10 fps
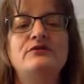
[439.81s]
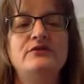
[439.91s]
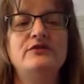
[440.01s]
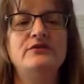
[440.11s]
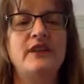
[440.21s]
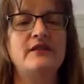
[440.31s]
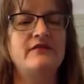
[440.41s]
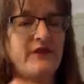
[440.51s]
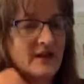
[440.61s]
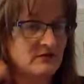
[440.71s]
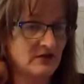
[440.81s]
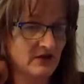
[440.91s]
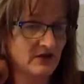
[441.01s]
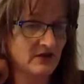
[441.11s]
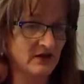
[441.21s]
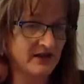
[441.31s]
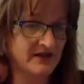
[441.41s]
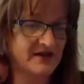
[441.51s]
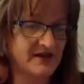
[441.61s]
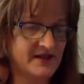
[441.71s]
You can follow along
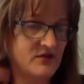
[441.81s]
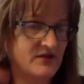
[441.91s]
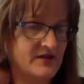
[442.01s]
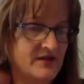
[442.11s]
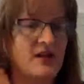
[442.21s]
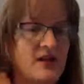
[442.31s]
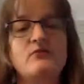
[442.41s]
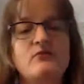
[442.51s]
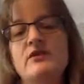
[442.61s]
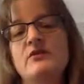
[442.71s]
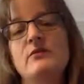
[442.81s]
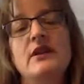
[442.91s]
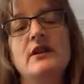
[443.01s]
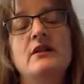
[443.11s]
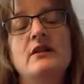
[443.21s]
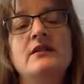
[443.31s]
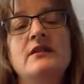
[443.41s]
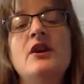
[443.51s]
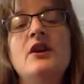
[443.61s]
and see who's assigned, what they're working on.